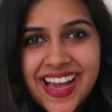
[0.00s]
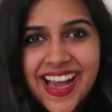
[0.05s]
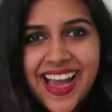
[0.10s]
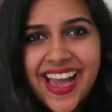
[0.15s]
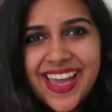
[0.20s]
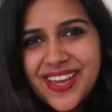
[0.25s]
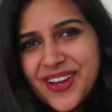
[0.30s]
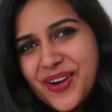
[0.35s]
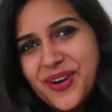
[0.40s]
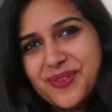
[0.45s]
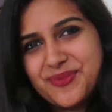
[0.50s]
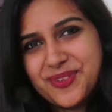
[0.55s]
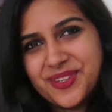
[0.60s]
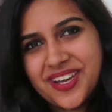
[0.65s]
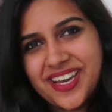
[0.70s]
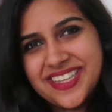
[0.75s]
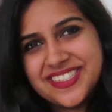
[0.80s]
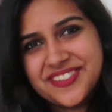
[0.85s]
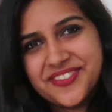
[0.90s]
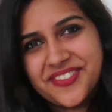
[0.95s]
I hope you
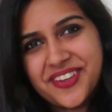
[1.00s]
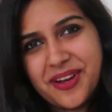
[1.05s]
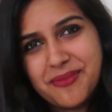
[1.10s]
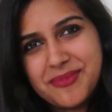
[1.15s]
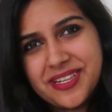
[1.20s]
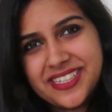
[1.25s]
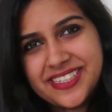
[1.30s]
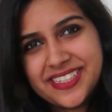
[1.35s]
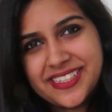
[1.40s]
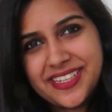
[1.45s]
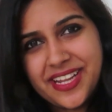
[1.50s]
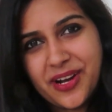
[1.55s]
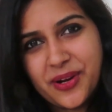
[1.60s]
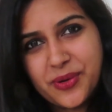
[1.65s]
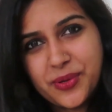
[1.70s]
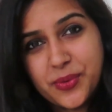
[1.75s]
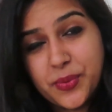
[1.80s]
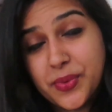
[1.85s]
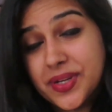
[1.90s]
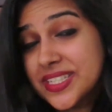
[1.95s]
guys have commented
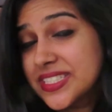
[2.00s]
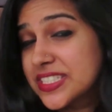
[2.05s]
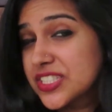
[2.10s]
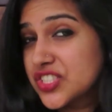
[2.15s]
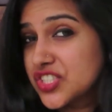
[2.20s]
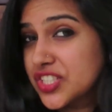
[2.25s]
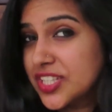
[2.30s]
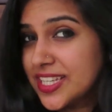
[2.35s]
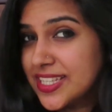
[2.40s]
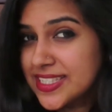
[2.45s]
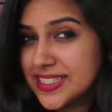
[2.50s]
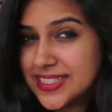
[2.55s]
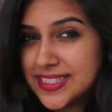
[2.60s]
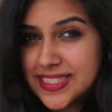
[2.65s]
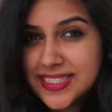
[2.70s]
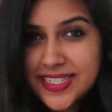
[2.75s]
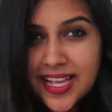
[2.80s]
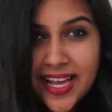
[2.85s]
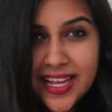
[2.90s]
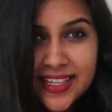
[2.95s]
down which is
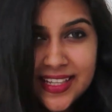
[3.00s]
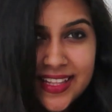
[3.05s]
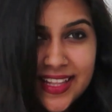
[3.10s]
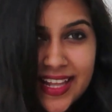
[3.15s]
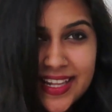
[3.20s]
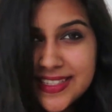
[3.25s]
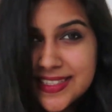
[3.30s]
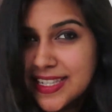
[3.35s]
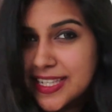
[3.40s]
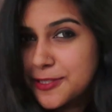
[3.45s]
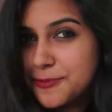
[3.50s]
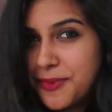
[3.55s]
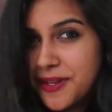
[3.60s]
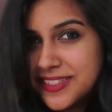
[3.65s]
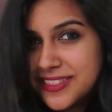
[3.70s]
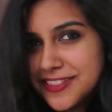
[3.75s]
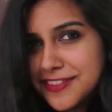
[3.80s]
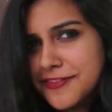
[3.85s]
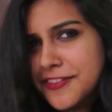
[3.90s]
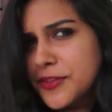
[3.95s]
the saree that is
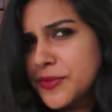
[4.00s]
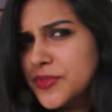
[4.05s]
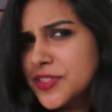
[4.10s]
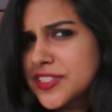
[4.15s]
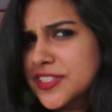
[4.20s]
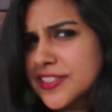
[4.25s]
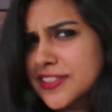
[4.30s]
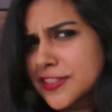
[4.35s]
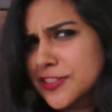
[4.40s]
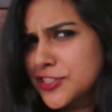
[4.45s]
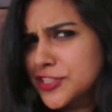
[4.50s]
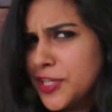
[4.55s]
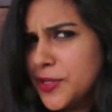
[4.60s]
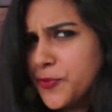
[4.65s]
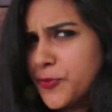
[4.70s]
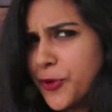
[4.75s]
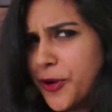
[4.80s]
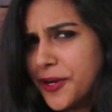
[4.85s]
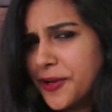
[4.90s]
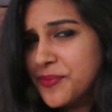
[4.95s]
expensive and which is the
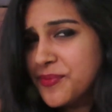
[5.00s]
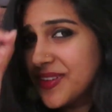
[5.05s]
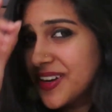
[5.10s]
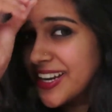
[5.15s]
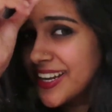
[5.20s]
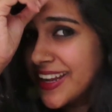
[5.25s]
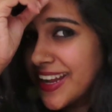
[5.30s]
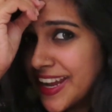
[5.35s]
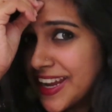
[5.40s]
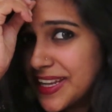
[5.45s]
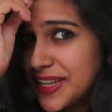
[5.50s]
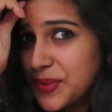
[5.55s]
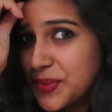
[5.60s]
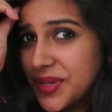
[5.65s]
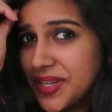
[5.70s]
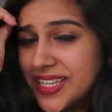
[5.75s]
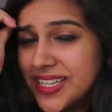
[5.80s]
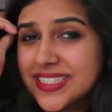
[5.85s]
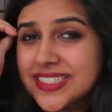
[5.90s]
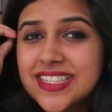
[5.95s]
cheap one. But
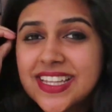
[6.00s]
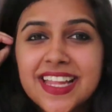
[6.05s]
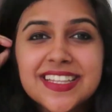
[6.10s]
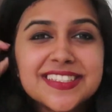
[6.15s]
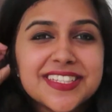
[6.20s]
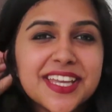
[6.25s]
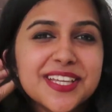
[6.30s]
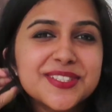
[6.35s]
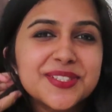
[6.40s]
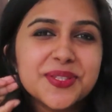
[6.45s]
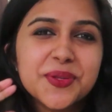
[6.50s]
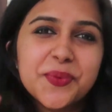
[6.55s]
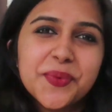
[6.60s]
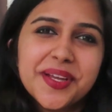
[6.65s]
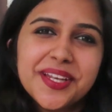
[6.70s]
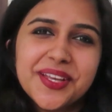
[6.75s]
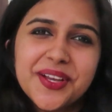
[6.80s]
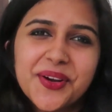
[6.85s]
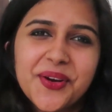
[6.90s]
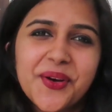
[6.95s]
anyways, let's get to the
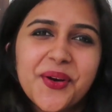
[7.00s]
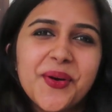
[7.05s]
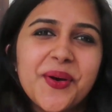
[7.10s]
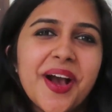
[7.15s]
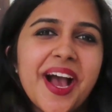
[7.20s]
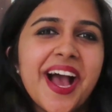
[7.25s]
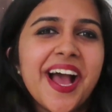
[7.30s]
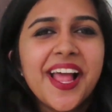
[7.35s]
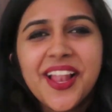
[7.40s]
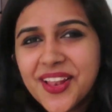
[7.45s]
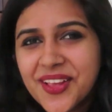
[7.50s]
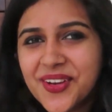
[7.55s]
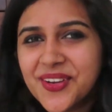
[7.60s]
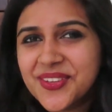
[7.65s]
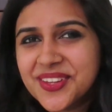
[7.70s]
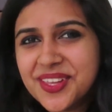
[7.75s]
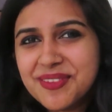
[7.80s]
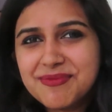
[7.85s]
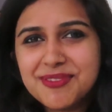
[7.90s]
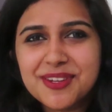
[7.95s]
video.
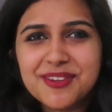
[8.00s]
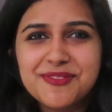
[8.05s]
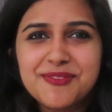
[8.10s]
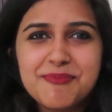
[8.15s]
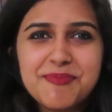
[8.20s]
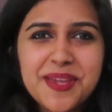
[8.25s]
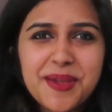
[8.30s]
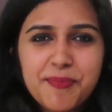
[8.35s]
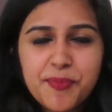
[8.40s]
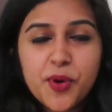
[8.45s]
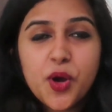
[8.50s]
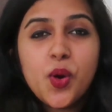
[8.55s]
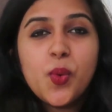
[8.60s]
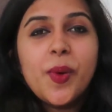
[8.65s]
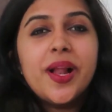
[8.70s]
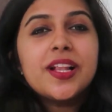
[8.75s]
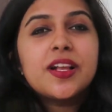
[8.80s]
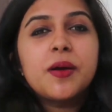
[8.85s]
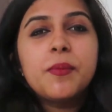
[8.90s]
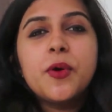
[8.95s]
Hello there beautiful people.
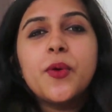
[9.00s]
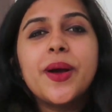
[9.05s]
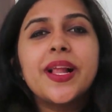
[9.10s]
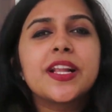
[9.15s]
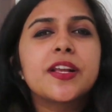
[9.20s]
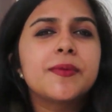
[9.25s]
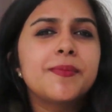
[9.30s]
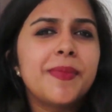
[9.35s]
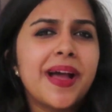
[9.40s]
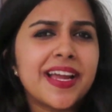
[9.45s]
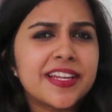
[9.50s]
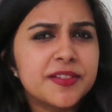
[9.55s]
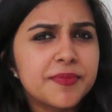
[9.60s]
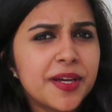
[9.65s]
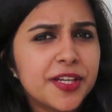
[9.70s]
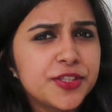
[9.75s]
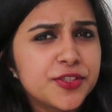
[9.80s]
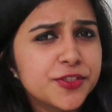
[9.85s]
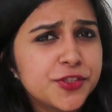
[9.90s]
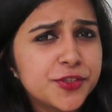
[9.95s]
Welcome or welcome back to
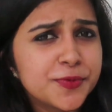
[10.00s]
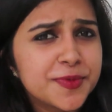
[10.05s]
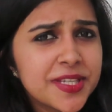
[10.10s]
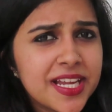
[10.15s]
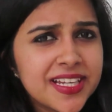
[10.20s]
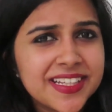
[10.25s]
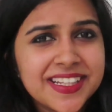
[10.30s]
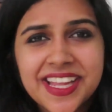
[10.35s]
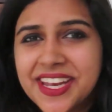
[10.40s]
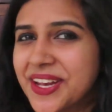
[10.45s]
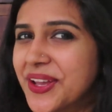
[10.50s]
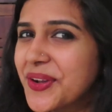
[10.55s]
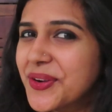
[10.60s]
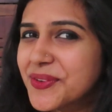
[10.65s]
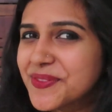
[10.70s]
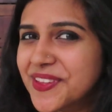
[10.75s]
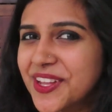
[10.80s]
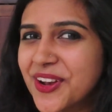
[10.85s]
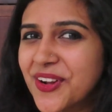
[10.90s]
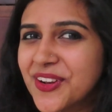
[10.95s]
my YouTube channel, and I
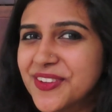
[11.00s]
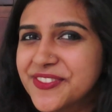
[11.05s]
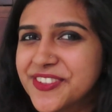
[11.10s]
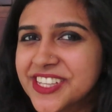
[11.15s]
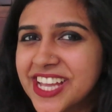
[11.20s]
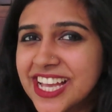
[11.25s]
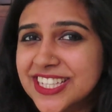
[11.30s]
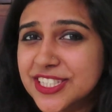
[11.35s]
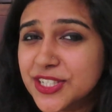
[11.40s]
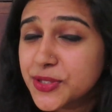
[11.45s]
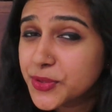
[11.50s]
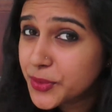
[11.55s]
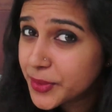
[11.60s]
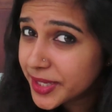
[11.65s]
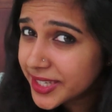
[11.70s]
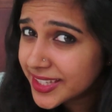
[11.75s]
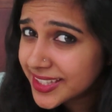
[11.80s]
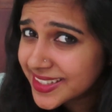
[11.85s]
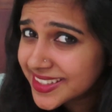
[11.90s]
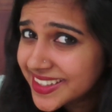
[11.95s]
hope that all of you guys are
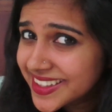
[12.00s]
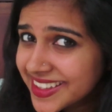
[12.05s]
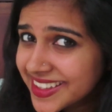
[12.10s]
doing